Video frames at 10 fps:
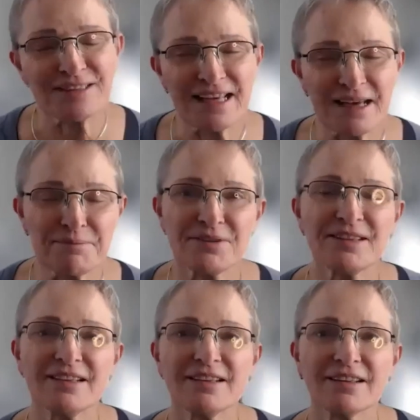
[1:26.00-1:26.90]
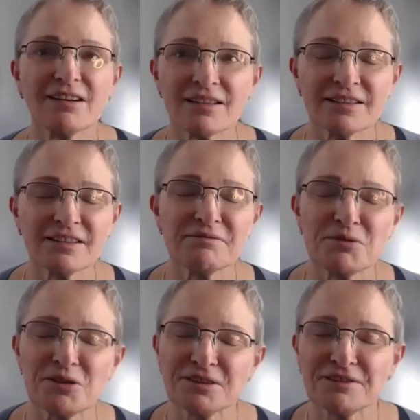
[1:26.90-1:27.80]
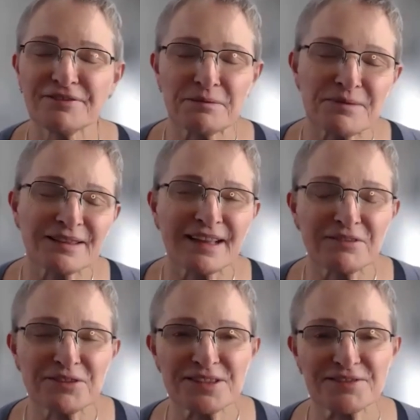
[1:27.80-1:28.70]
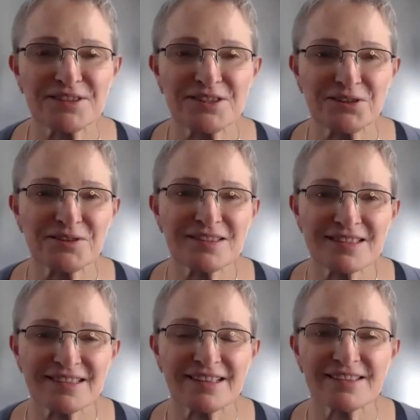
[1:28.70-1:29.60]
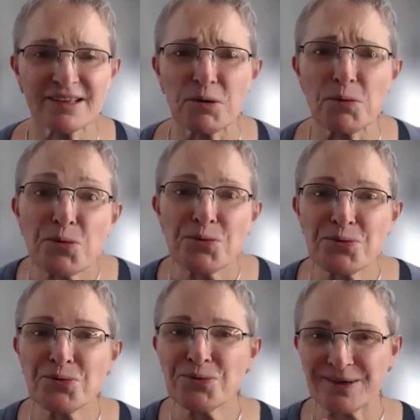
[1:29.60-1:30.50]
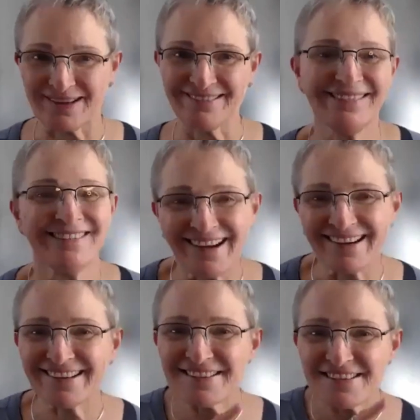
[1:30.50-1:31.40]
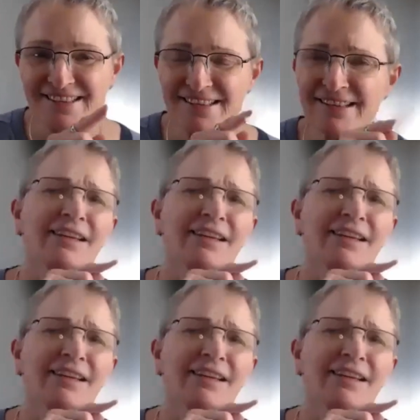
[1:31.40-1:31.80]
example, the cognitive moral development levels of the students, they'll say, oh, yeah, I can see